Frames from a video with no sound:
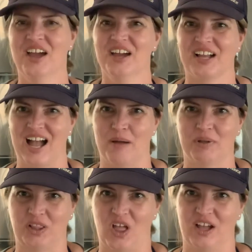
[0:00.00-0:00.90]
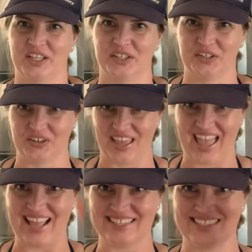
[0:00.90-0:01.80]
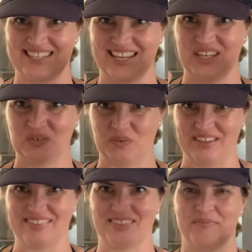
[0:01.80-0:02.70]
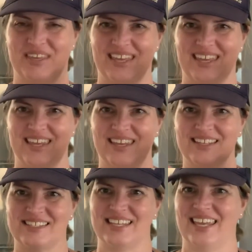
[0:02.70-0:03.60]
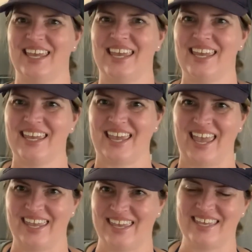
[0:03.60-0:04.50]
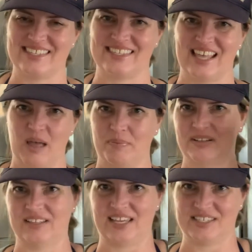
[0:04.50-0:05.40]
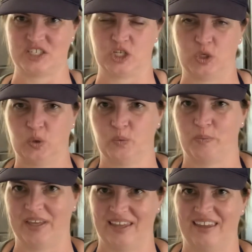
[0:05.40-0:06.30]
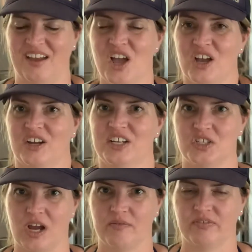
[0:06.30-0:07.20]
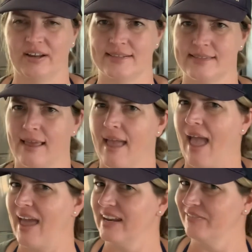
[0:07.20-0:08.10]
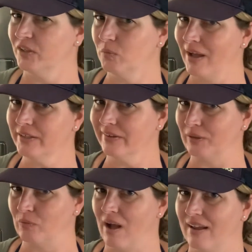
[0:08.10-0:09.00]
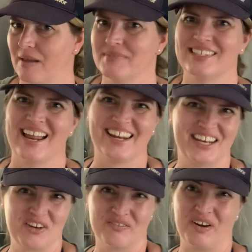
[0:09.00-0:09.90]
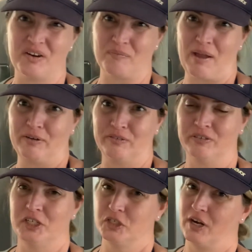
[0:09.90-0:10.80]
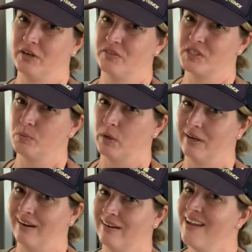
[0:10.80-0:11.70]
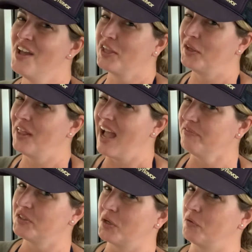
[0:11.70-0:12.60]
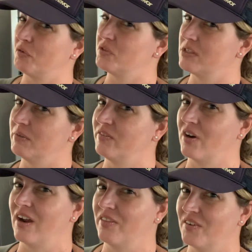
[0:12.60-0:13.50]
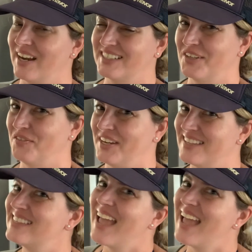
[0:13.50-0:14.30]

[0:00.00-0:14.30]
Come along and learn and sing with me. TK is the place to be. Good job, friends. And if you're wondering why I'm standing in front of my refrigerator this morning, you'll have to go through some of our other activities